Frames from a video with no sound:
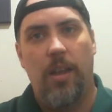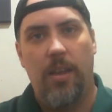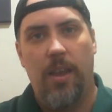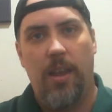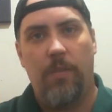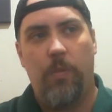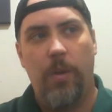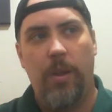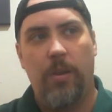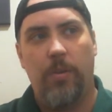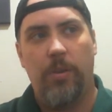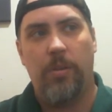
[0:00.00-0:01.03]
And if we are
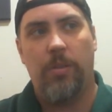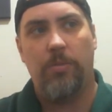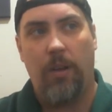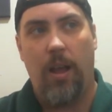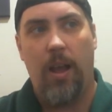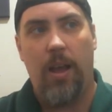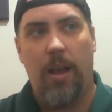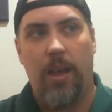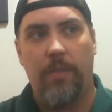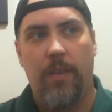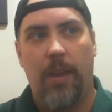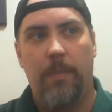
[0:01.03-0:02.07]
going to
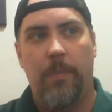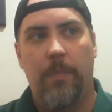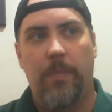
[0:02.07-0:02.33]
thrive, and